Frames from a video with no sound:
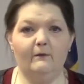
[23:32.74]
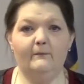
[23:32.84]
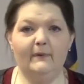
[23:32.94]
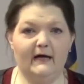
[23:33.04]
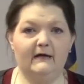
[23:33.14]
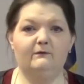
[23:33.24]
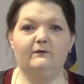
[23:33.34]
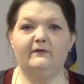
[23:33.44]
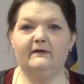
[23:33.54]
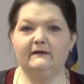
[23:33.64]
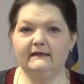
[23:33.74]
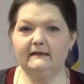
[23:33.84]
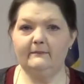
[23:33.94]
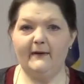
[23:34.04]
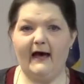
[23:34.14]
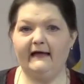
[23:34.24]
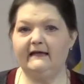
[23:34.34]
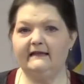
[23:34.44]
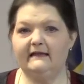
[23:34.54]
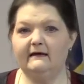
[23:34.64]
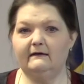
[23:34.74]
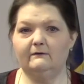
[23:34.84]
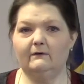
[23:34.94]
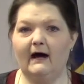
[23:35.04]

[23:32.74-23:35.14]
But the little packet that